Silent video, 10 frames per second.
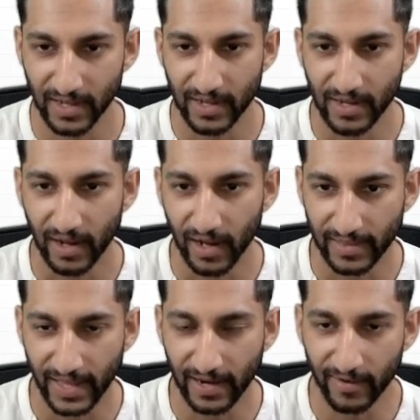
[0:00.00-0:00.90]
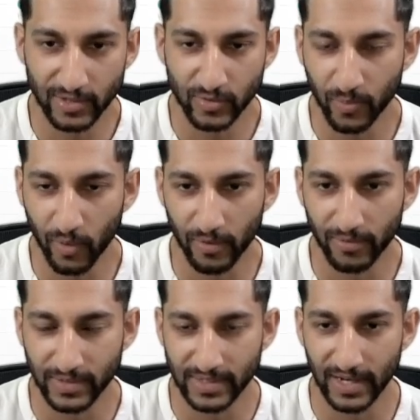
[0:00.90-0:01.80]
that earnings
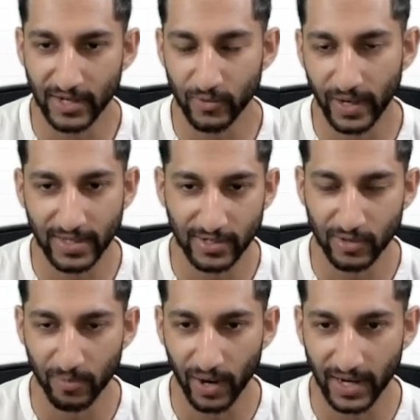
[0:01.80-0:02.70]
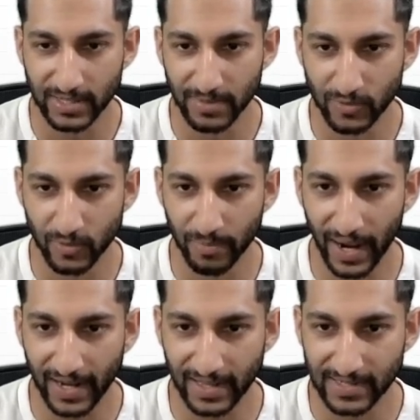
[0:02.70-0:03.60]
report didn't do anything to the price because we're
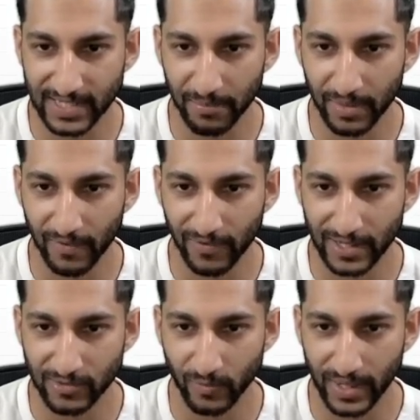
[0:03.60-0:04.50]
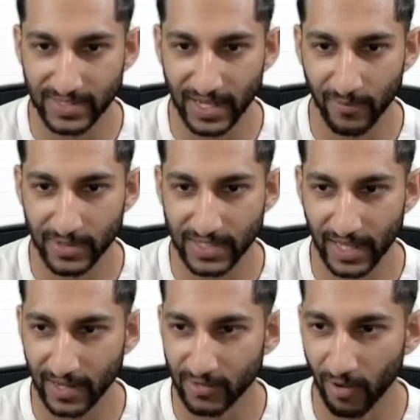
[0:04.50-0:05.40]
back at the same level as Wednesday. We're just
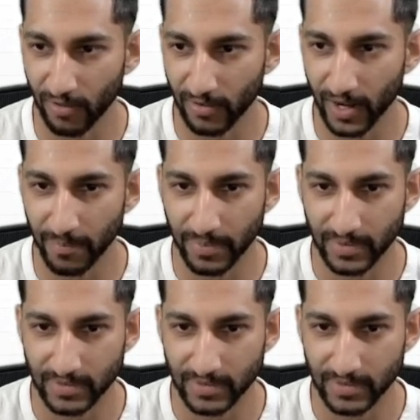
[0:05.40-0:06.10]
like $1 up.